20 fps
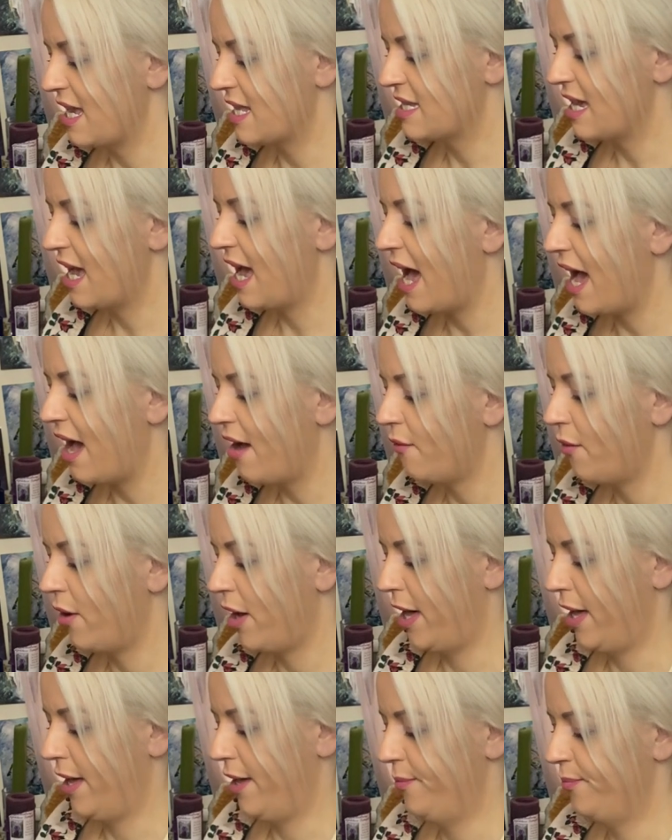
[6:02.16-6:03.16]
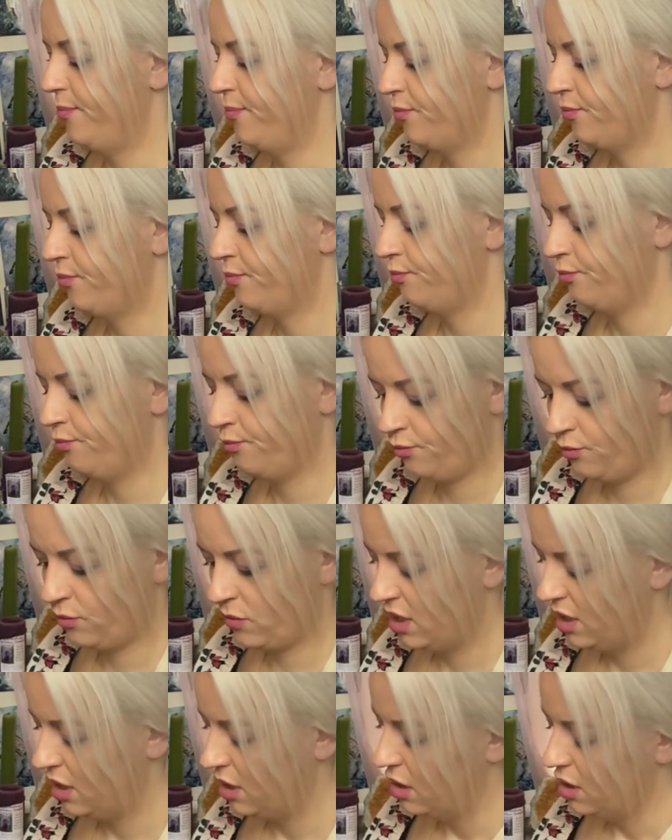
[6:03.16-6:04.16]
a tower.
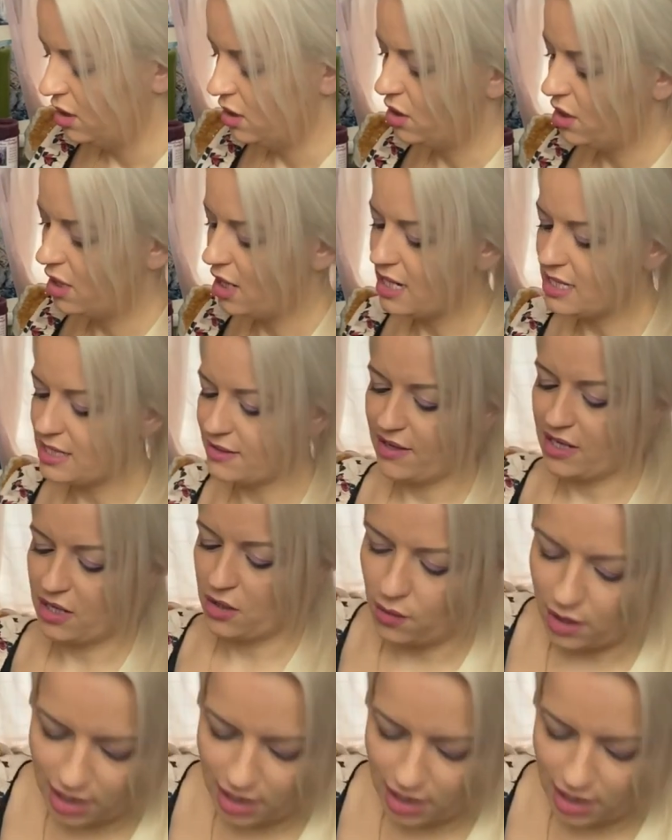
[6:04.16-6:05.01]
You guys have had